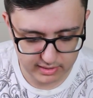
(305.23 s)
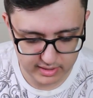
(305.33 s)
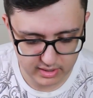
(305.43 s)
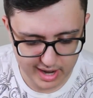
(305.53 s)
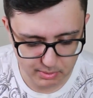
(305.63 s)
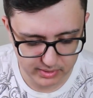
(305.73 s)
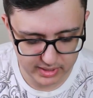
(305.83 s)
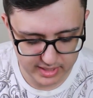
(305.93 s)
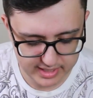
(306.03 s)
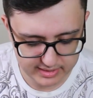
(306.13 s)
You know, I really
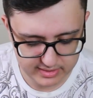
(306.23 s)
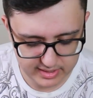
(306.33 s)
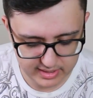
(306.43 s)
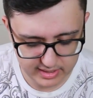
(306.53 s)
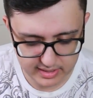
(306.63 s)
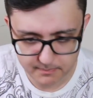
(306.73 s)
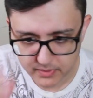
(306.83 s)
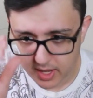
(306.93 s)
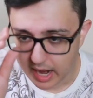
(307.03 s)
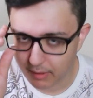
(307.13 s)
like the
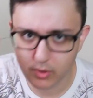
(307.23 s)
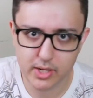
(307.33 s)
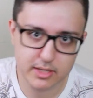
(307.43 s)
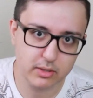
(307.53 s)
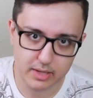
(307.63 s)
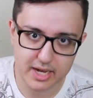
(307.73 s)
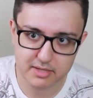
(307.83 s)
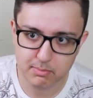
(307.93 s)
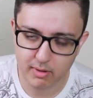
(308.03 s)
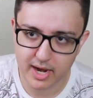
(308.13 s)
Lay's
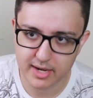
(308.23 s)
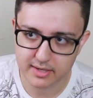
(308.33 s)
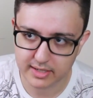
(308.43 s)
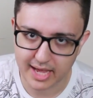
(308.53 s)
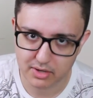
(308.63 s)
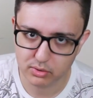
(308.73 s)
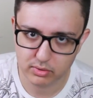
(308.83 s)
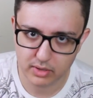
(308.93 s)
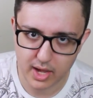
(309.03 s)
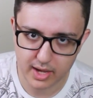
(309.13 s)
brand kettle
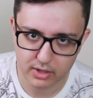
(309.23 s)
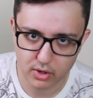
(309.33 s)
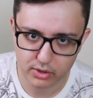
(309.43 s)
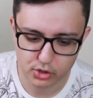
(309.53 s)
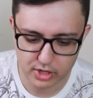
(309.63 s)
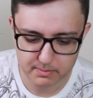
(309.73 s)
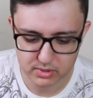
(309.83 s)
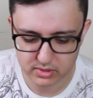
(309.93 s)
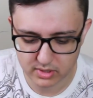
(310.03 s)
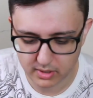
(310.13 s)
cooked chips.
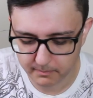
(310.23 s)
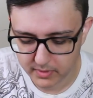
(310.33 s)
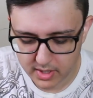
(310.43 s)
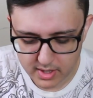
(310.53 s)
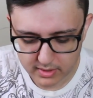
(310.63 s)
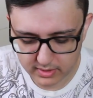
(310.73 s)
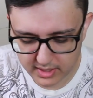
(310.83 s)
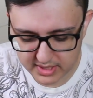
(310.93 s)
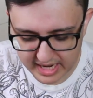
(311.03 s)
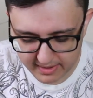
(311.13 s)
So
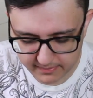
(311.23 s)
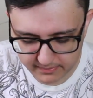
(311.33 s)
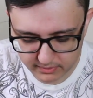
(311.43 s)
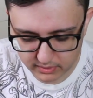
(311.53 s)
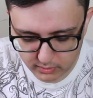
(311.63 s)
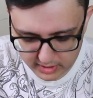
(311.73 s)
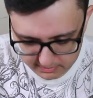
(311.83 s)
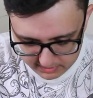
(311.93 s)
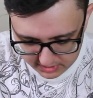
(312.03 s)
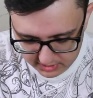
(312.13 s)
these have quite a
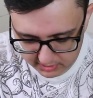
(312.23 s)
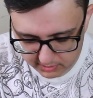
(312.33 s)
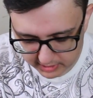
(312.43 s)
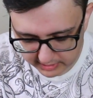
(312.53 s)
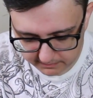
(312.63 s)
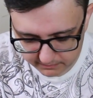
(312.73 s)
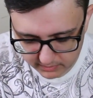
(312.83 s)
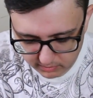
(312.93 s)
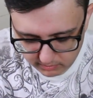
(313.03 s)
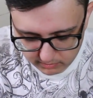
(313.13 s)
bit to
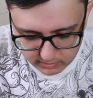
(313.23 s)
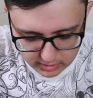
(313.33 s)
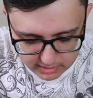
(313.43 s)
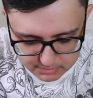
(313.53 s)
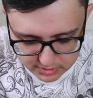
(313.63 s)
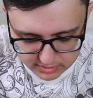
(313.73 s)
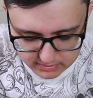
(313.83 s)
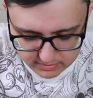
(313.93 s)
look up to.